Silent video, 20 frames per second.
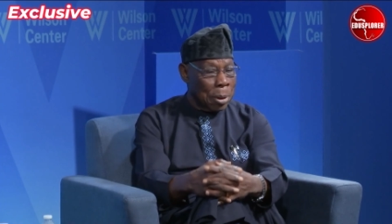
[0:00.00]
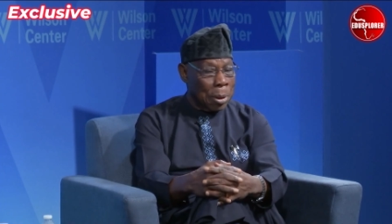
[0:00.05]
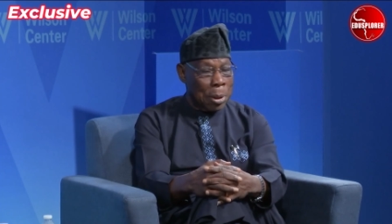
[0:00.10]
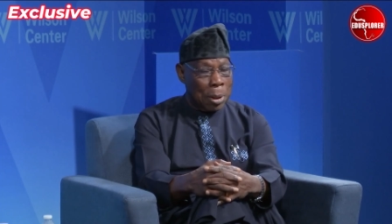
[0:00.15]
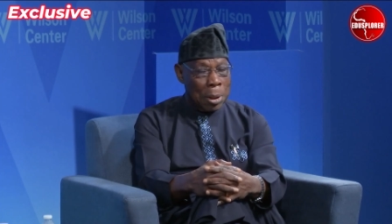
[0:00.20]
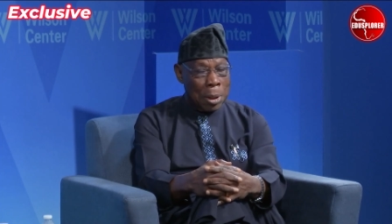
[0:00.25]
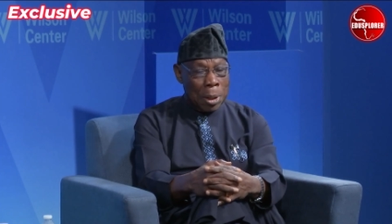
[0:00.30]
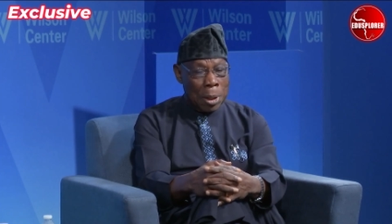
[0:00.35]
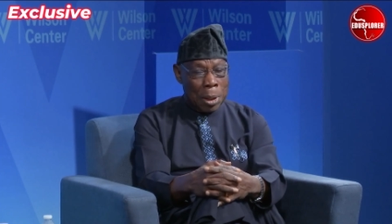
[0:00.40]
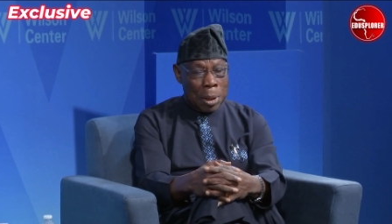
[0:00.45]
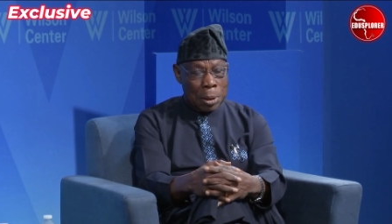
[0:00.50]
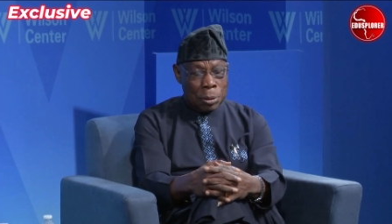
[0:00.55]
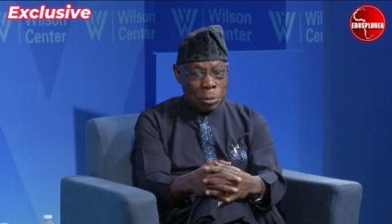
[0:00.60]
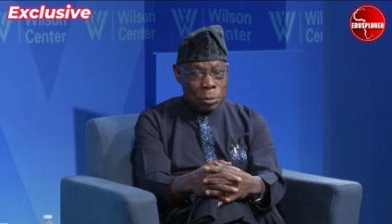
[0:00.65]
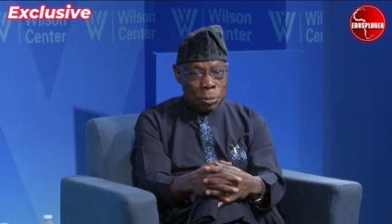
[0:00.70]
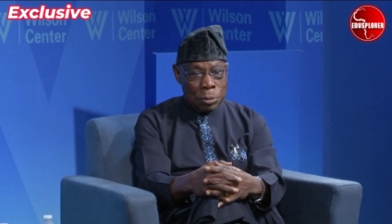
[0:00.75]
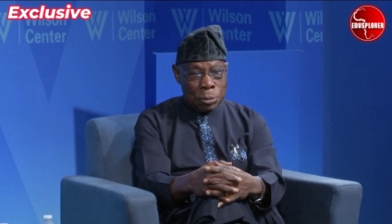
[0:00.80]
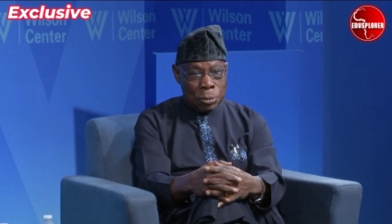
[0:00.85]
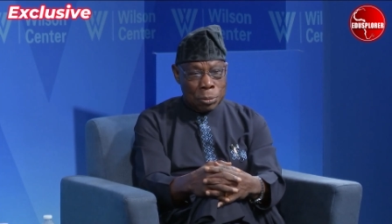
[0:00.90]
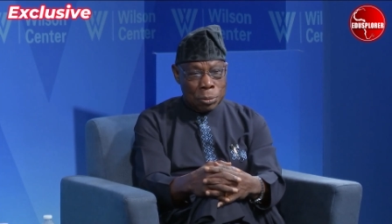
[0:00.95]

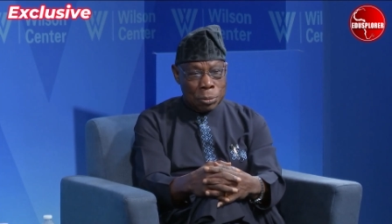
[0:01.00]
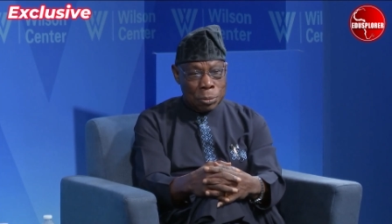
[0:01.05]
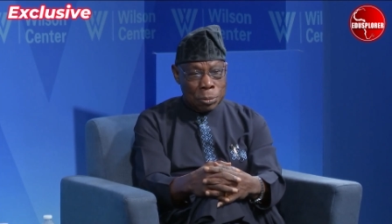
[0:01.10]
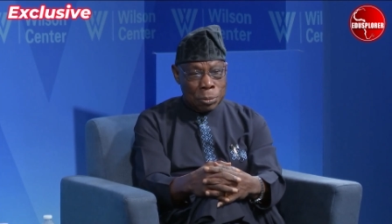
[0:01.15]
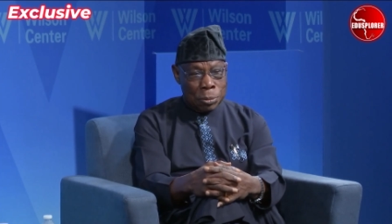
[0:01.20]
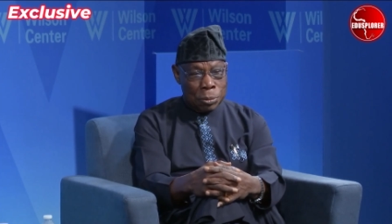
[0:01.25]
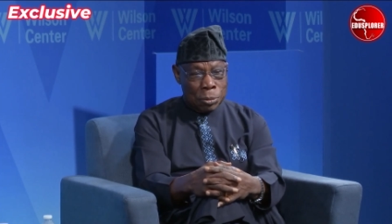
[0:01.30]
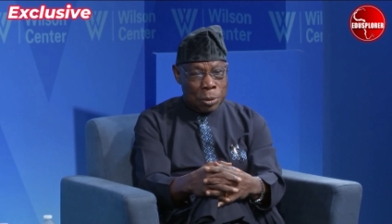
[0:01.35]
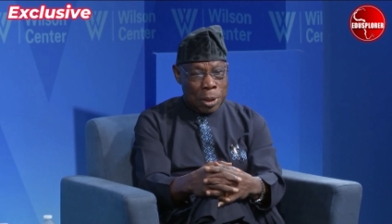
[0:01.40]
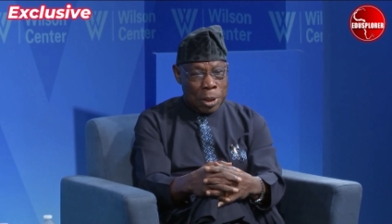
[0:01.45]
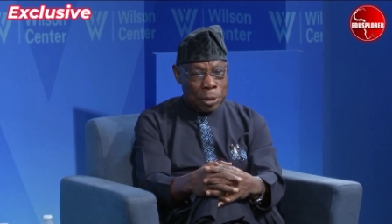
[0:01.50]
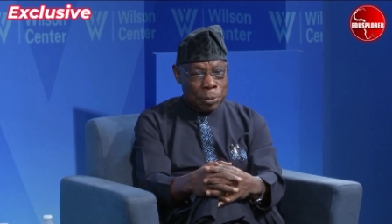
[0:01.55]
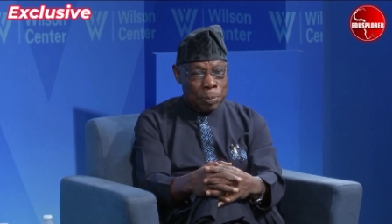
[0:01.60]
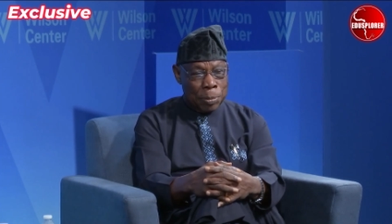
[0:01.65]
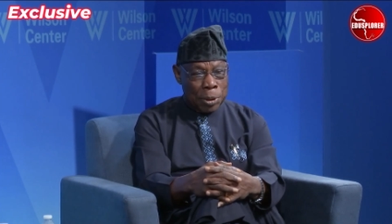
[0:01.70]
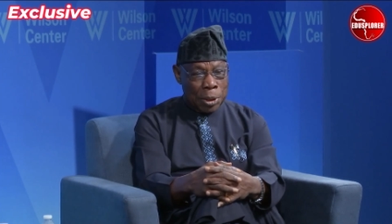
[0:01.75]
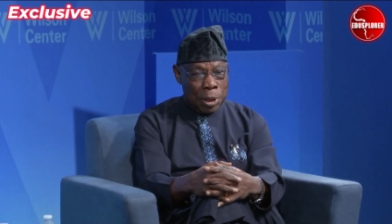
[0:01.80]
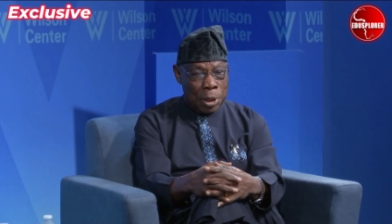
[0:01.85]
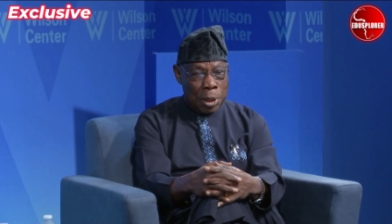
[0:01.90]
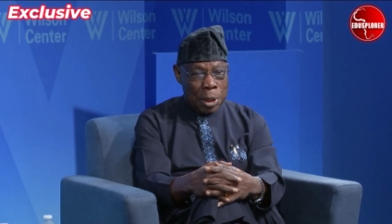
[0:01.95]
to get
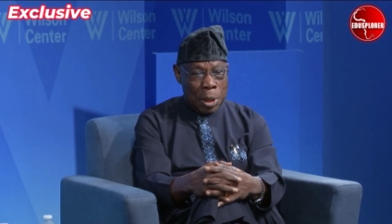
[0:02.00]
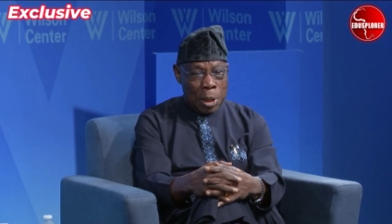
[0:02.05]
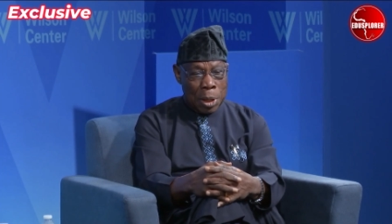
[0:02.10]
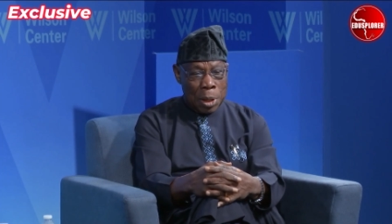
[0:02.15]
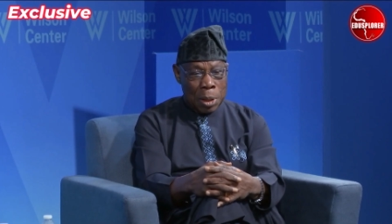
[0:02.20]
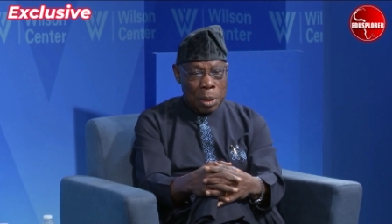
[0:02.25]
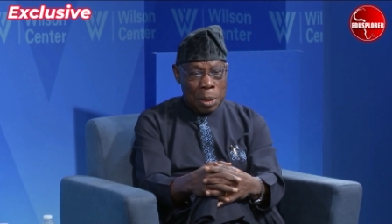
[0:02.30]
me here.